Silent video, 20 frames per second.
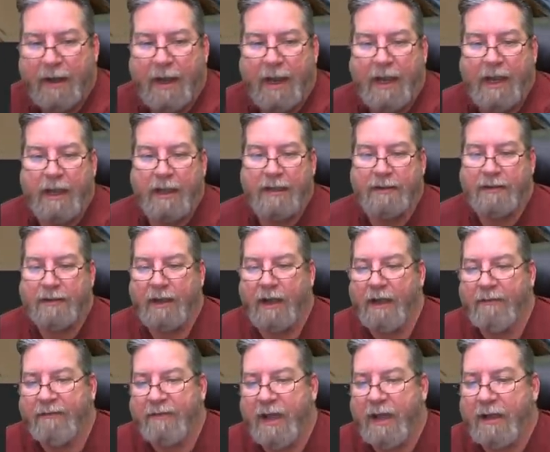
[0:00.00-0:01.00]
And
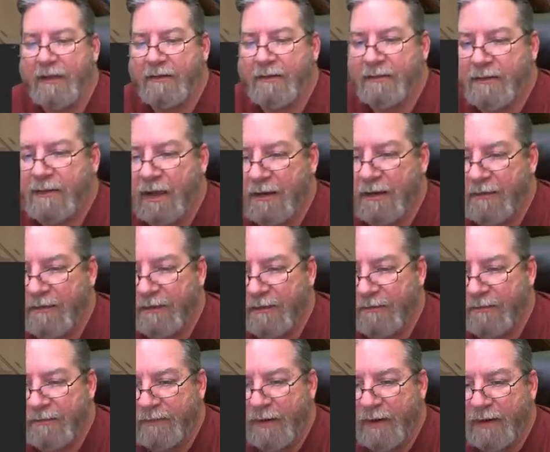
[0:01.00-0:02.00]
I've got kind of
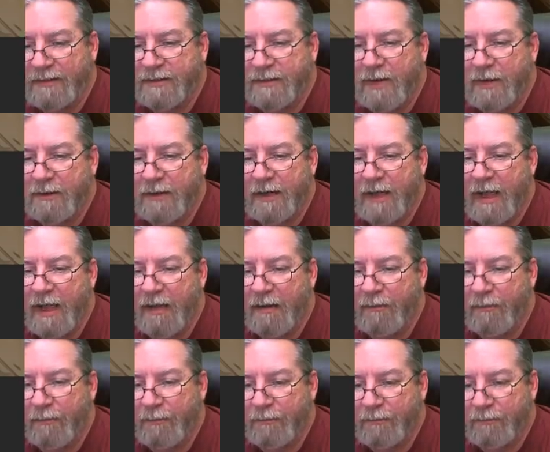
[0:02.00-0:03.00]
the, you know, I started
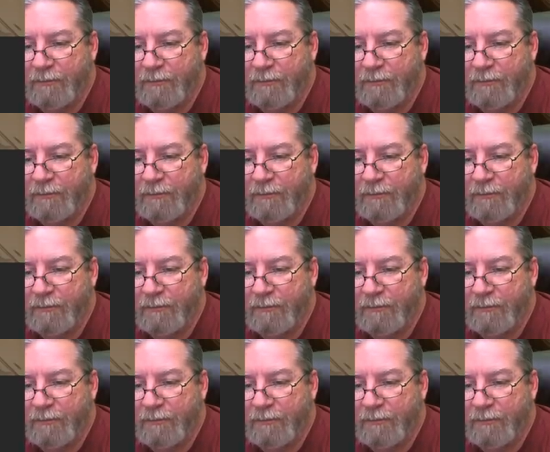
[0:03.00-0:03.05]
out